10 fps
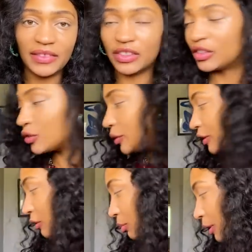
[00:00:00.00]
This is
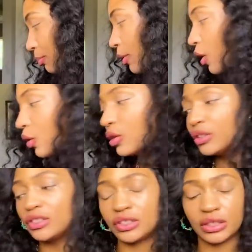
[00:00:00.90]
going to be
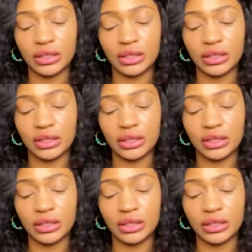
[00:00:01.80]
Pulse.